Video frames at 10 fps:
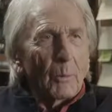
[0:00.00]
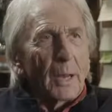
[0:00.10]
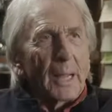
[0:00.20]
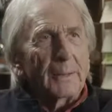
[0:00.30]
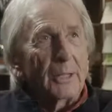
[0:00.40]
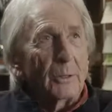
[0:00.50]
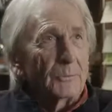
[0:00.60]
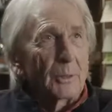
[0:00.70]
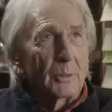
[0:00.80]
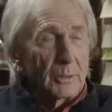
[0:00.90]
Well, I think you
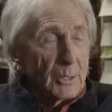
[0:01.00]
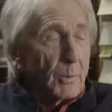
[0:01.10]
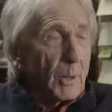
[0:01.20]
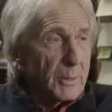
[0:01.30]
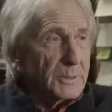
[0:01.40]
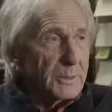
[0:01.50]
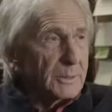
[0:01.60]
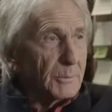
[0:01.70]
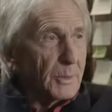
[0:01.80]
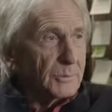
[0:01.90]
have to look at Le Mans.
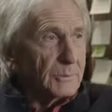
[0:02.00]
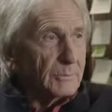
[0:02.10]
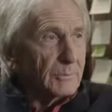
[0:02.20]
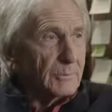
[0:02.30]
It's the most